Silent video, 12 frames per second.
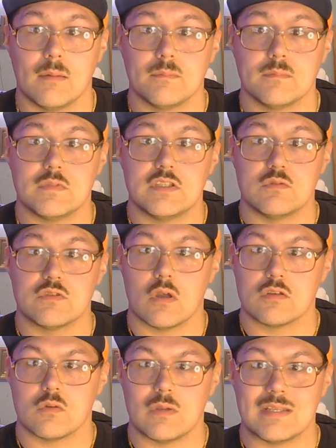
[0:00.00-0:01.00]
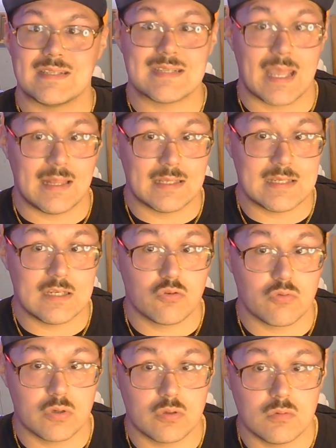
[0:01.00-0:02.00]
She was also in Skeleton
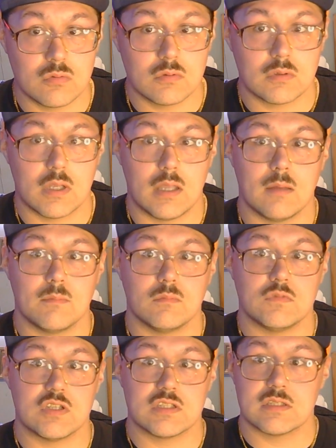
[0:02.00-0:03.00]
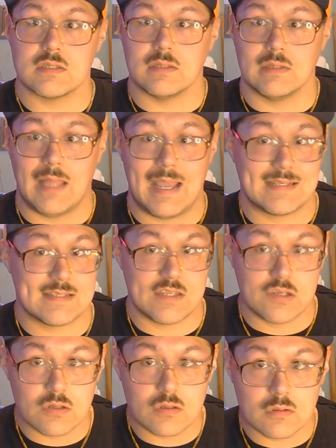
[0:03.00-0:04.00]
Crew just last
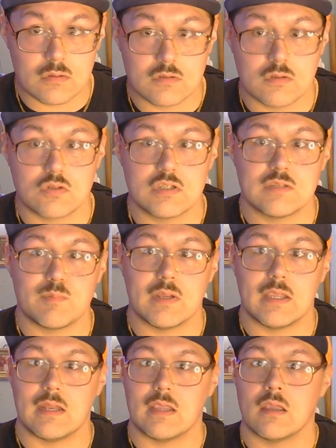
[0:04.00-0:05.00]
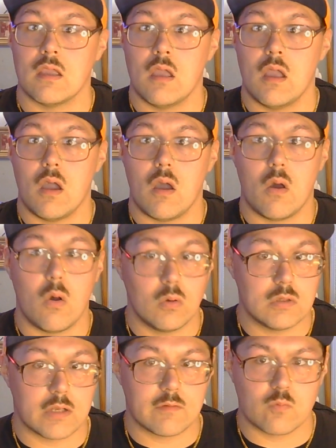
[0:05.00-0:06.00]
year, so she's been getting a whole
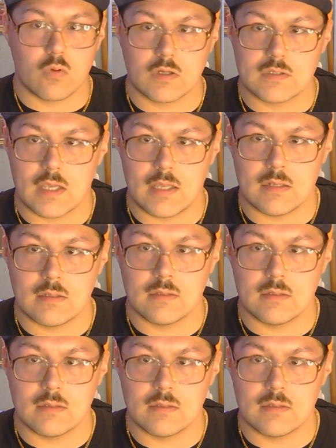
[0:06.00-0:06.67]
lot of work done